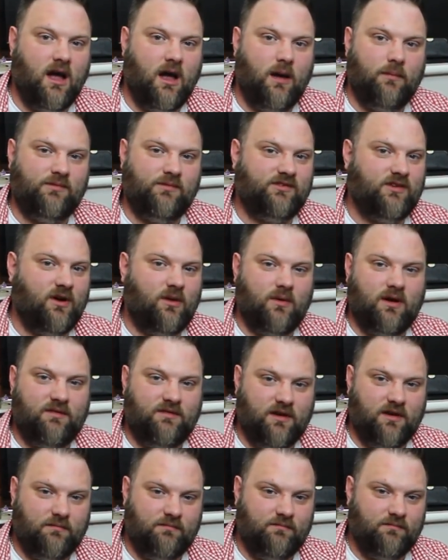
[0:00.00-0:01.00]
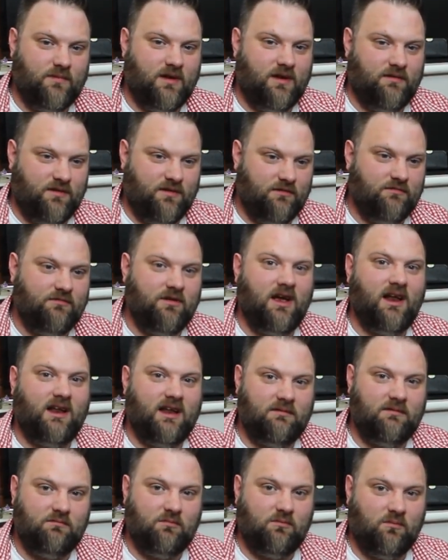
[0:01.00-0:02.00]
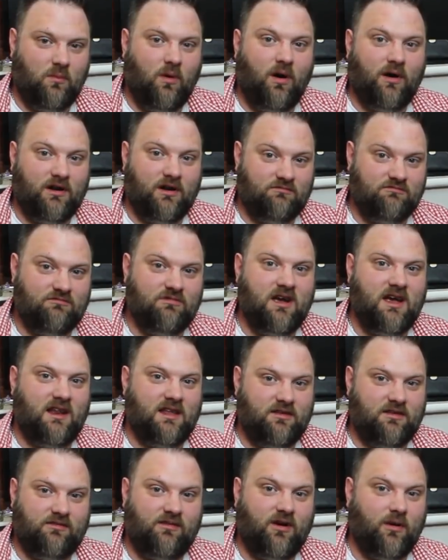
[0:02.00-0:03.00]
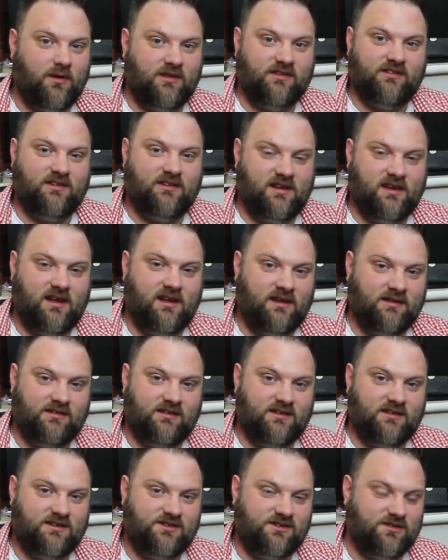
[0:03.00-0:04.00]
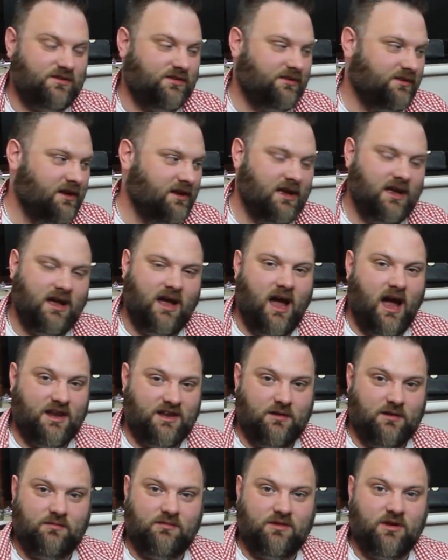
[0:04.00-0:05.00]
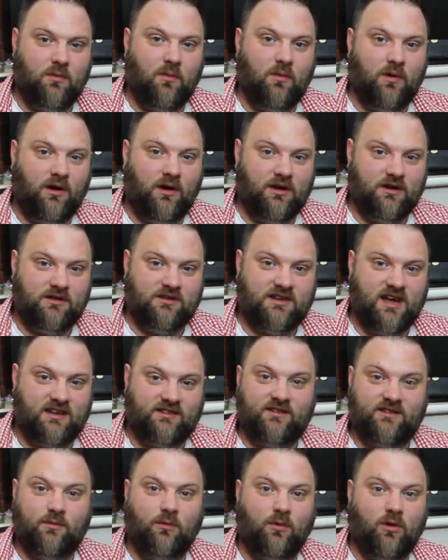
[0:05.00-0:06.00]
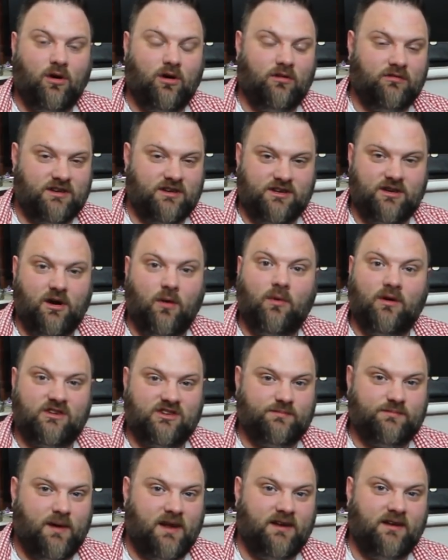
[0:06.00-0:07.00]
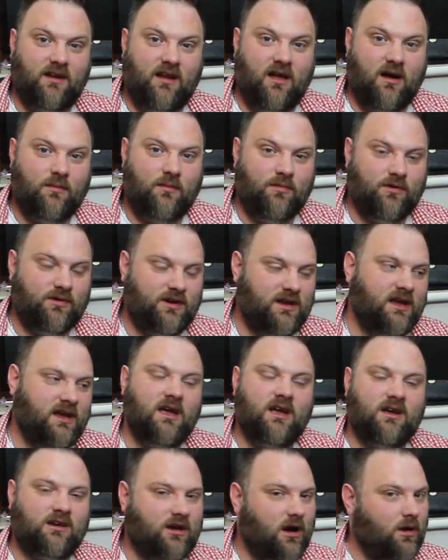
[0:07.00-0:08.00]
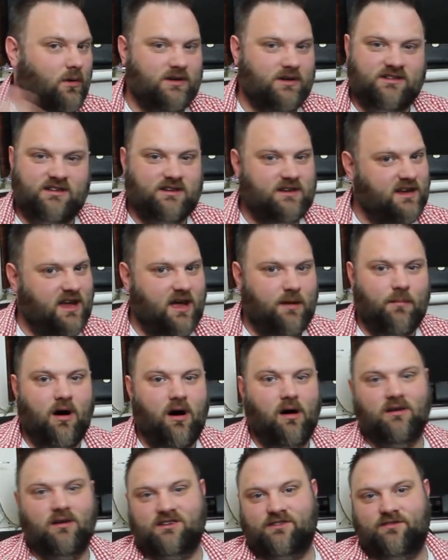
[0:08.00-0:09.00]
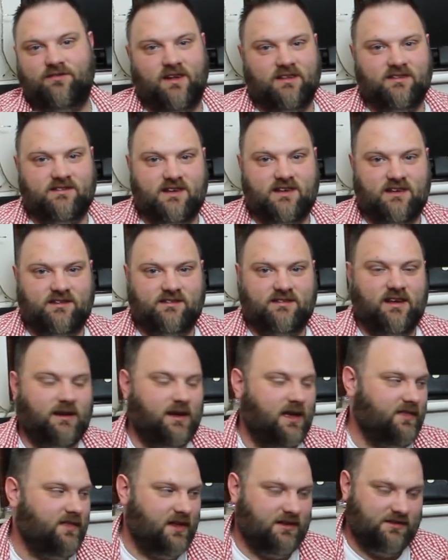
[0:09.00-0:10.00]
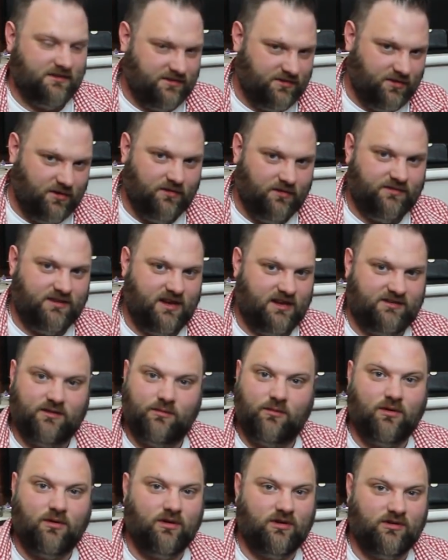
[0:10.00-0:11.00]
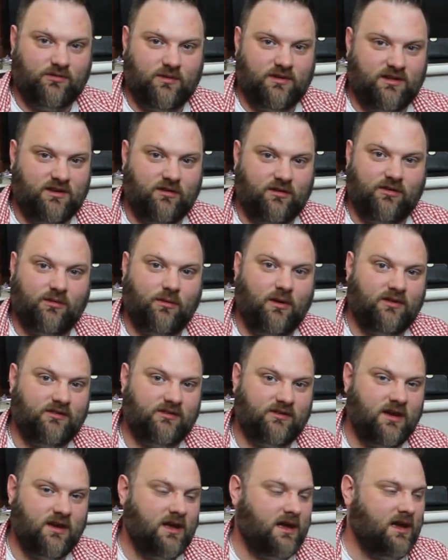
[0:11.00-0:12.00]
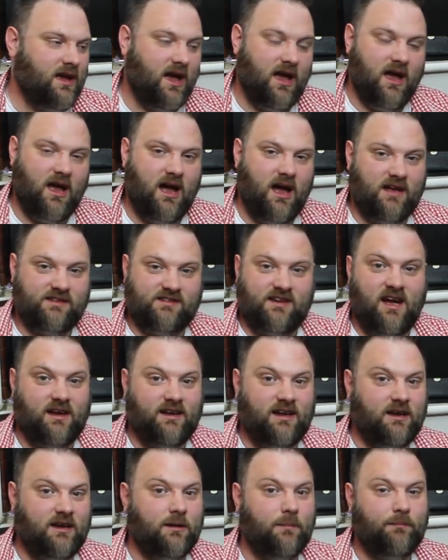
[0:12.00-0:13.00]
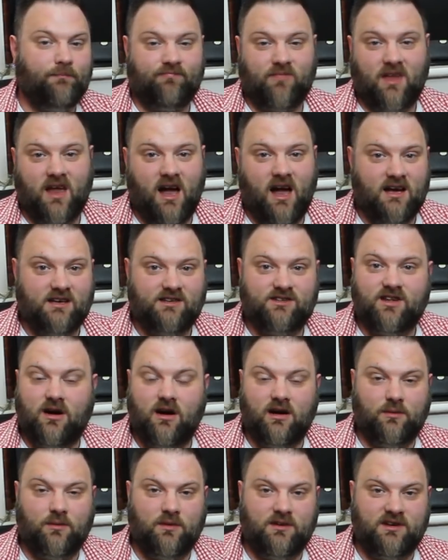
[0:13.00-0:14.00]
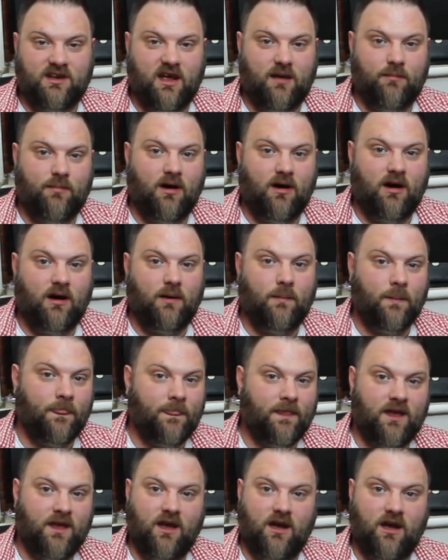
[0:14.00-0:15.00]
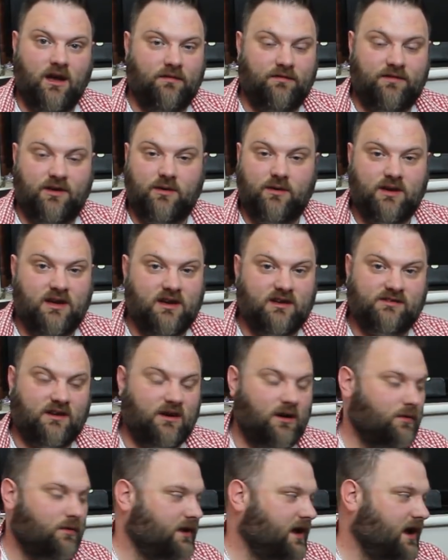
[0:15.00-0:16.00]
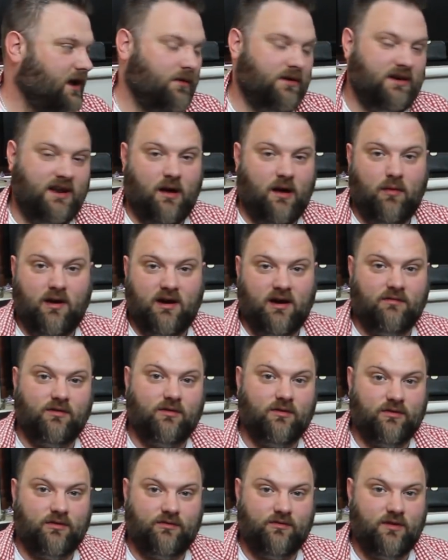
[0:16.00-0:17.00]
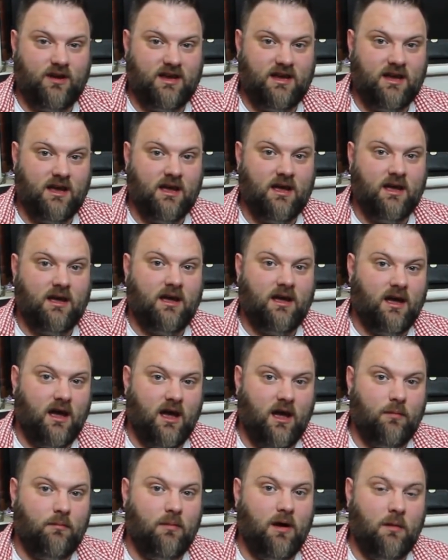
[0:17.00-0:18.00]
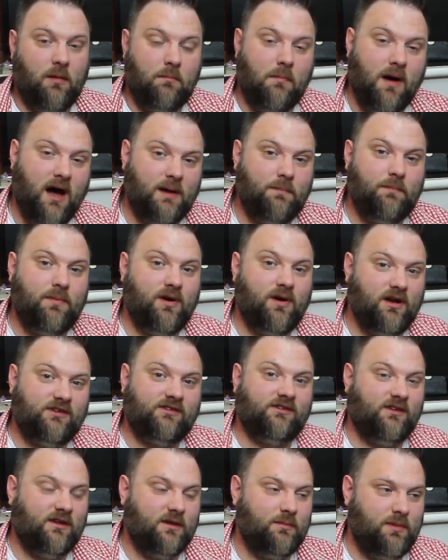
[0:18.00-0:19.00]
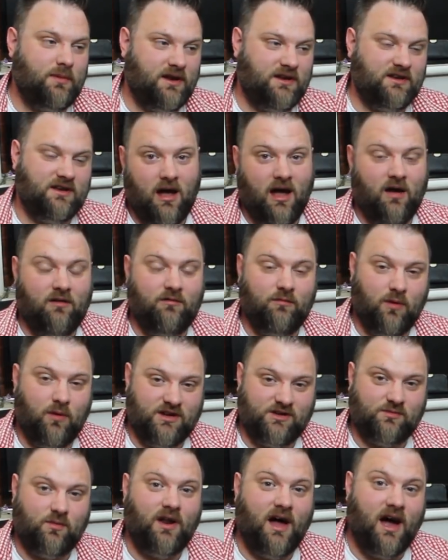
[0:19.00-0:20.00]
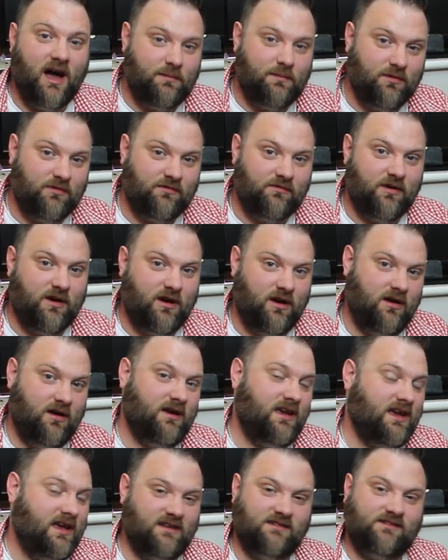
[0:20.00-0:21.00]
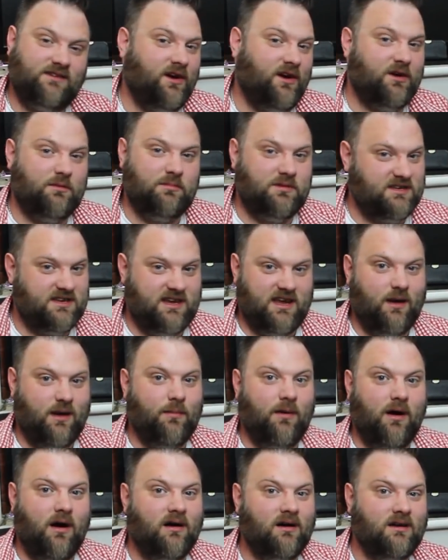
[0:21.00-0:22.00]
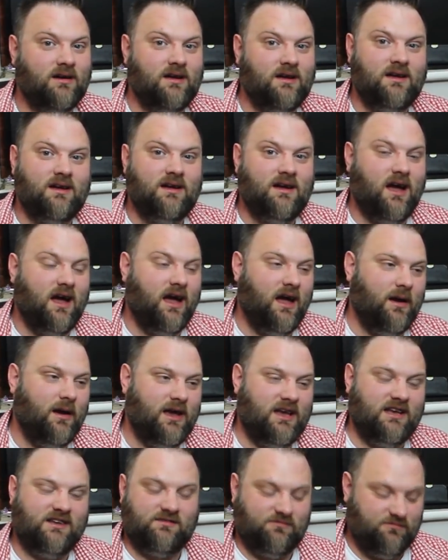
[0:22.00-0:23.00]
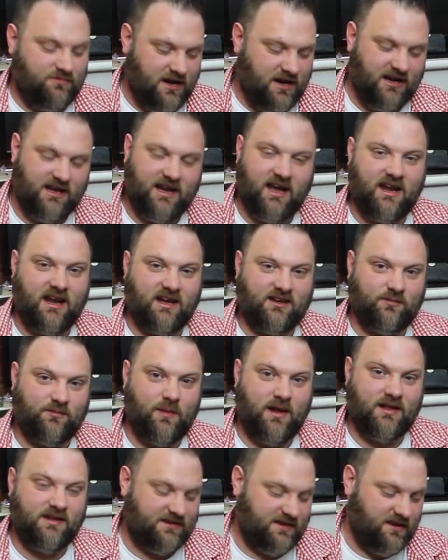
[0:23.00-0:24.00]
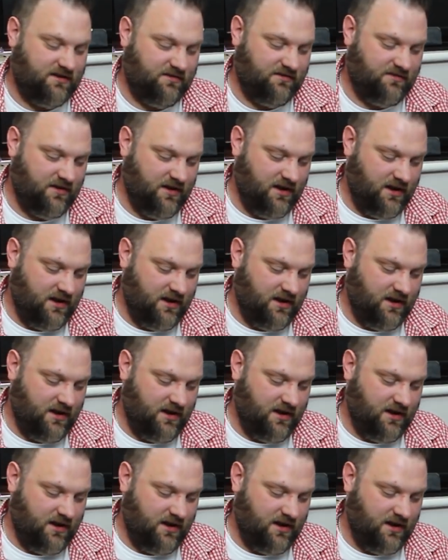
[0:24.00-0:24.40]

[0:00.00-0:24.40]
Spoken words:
So if you really want to really throw into digital, and you want to test the water and you don't want to spend a lot of money, go into DMR. It's fantastic, and then sort of test the waters with the other ones, as I did. I started with DMR a few years ago now, and now I have all three. And my personal opinion of which one I prefer, it's got to be DMR. It's really inexpensive.